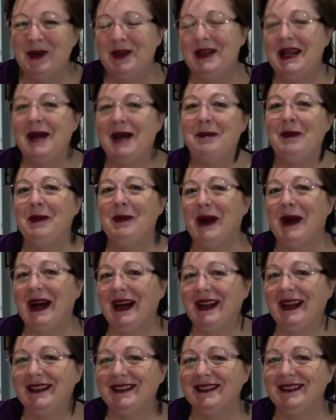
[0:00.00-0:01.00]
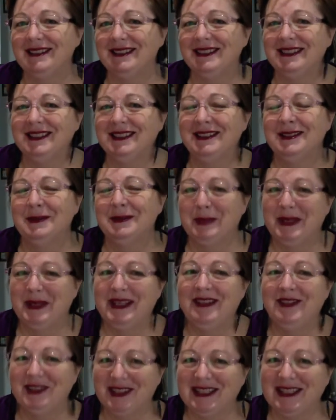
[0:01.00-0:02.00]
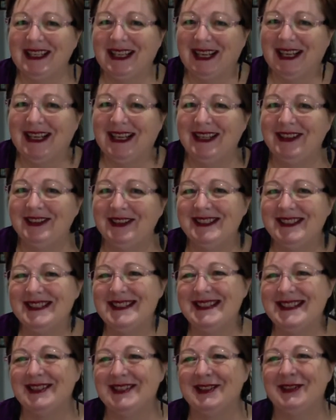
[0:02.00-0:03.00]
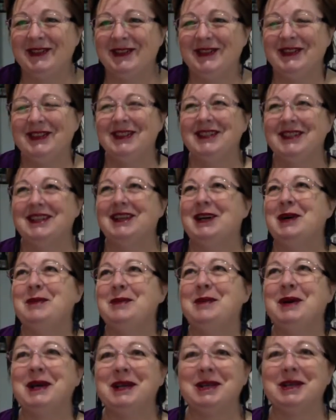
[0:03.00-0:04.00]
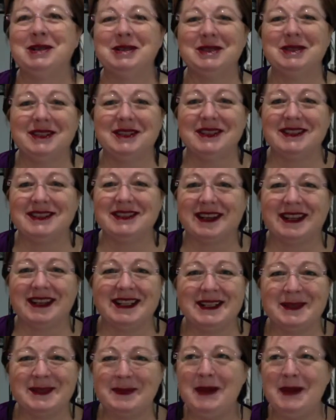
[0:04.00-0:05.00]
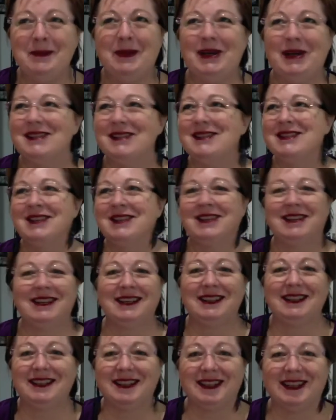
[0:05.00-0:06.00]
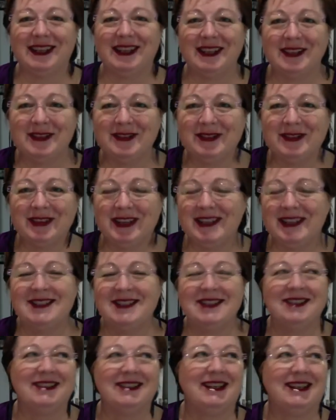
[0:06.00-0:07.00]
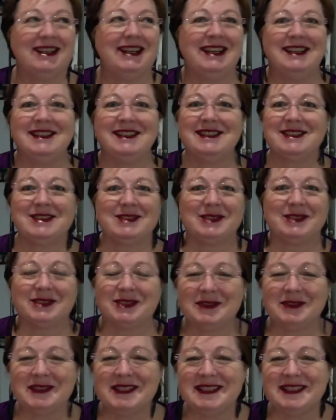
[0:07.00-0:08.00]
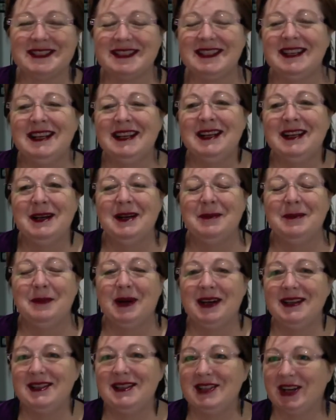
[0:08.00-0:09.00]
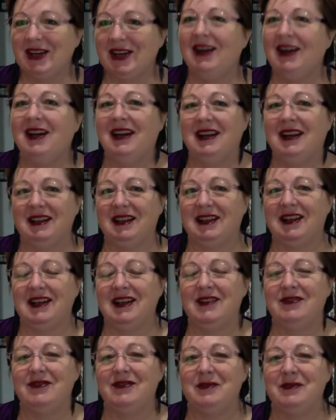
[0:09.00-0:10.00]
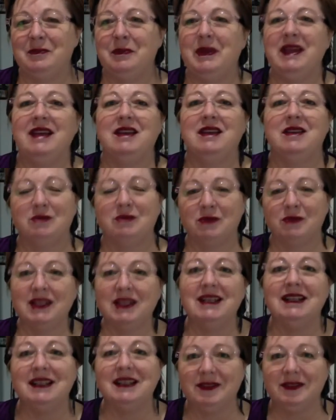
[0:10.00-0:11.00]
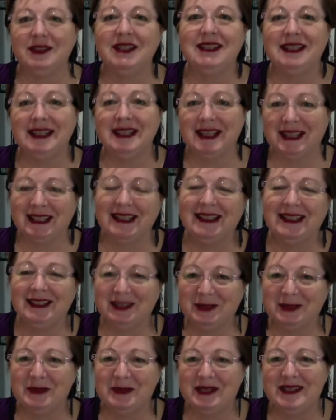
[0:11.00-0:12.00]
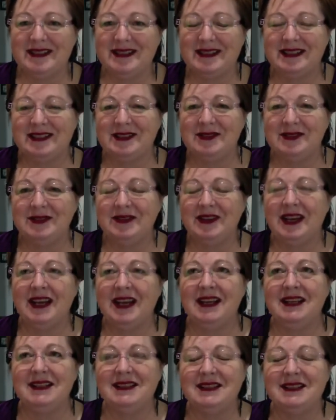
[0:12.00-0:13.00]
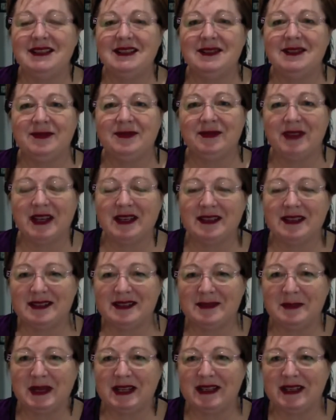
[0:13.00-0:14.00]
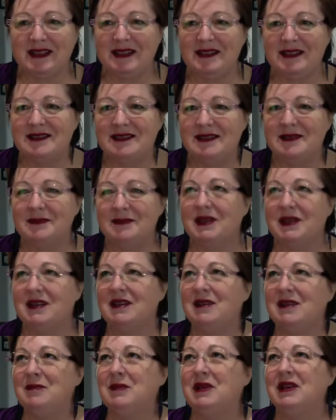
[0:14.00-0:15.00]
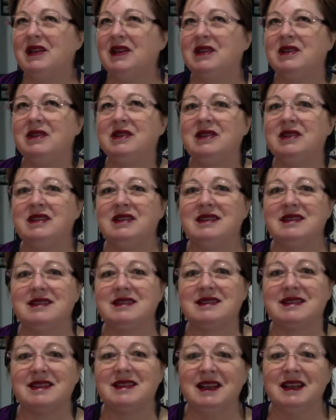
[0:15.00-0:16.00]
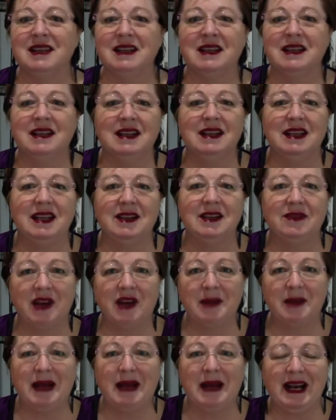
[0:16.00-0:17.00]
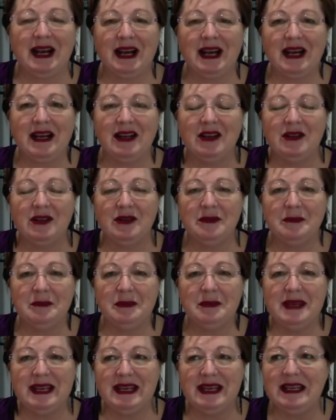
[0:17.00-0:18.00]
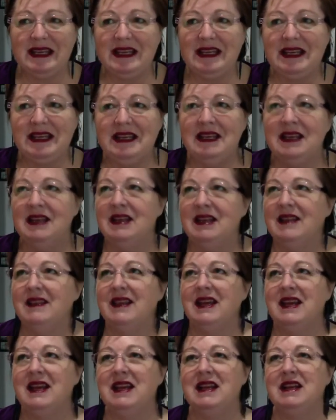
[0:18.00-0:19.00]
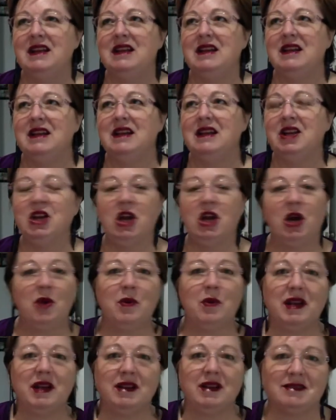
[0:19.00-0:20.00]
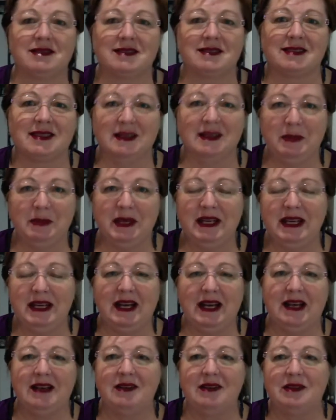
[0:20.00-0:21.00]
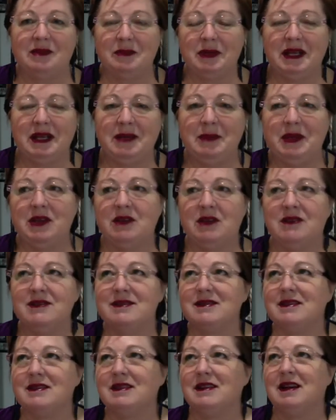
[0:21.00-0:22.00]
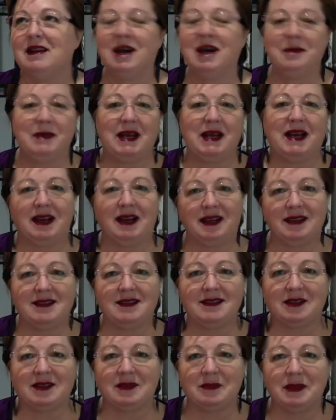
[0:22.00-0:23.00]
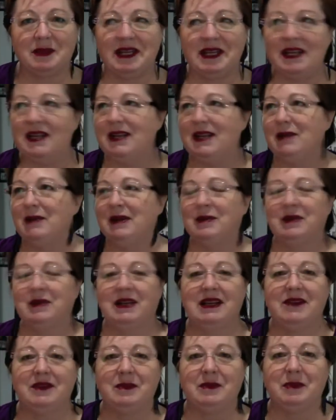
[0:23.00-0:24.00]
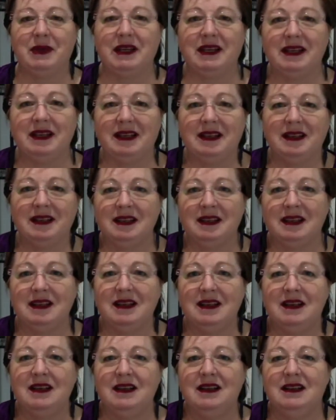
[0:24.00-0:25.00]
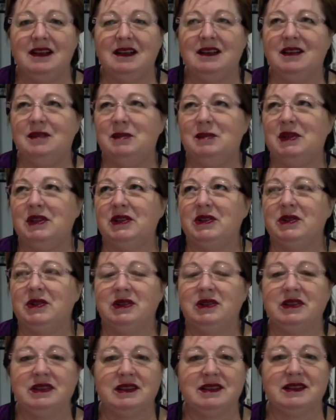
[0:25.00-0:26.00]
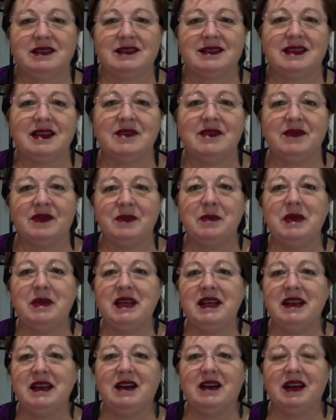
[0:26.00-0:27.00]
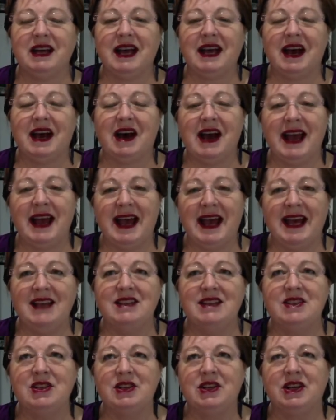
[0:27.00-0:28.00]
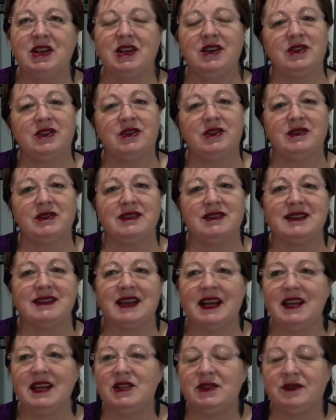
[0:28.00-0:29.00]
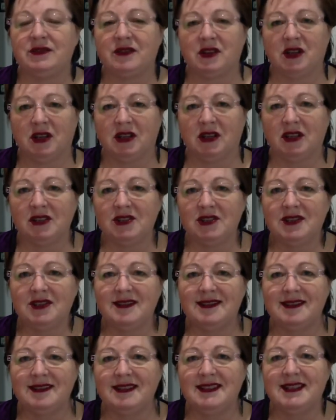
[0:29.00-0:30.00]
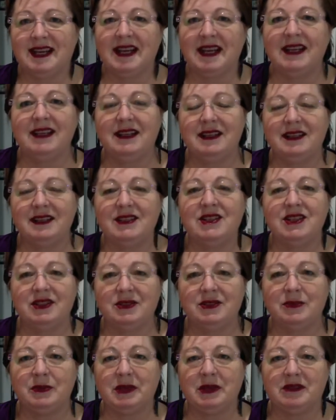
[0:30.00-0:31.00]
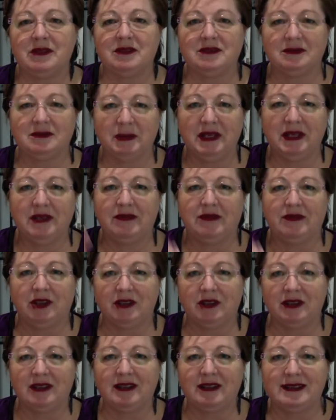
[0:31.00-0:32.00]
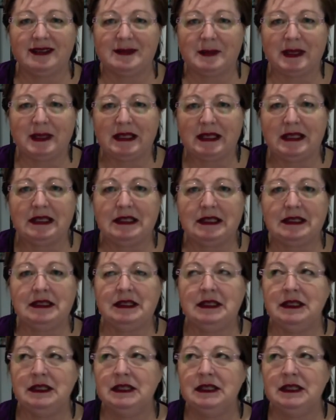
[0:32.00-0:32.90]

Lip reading: Number one, being really hard on yourself. Oh my goodness, I spent my entire life, until I understood all this, my entire life being really, really hard on myself. And it's a defense mechanism. Oh my goodness. If I'm hard on me, then no one else can be hard on me because I'm the hardest on me anyone will ever be. Oh my goodness. And for me, I had to go through a stage of consciously taking a chill pill, metaphorically speaking.